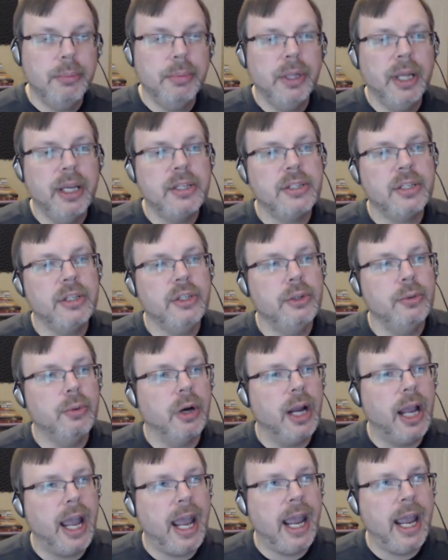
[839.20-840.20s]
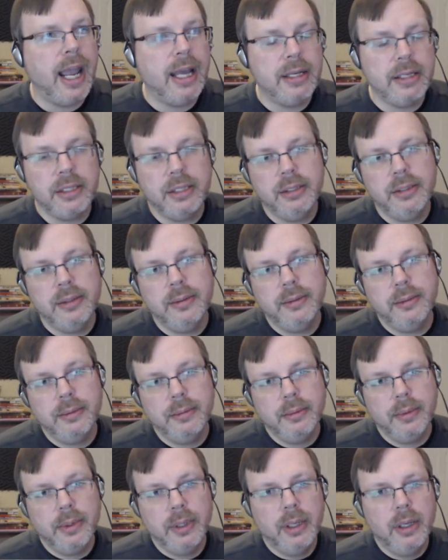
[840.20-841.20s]
the place that you are at,
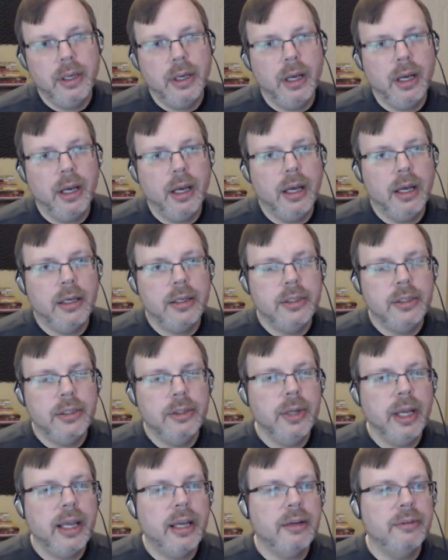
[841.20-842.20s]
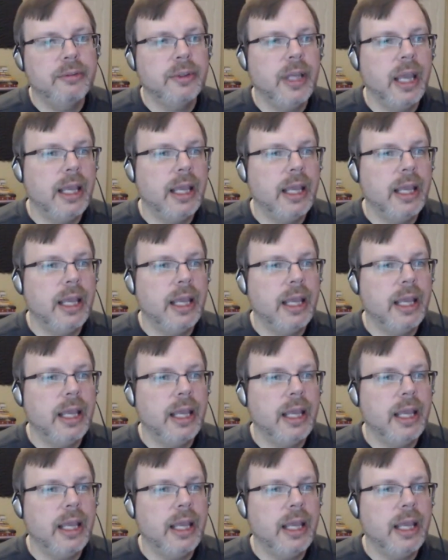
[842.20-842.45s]
you have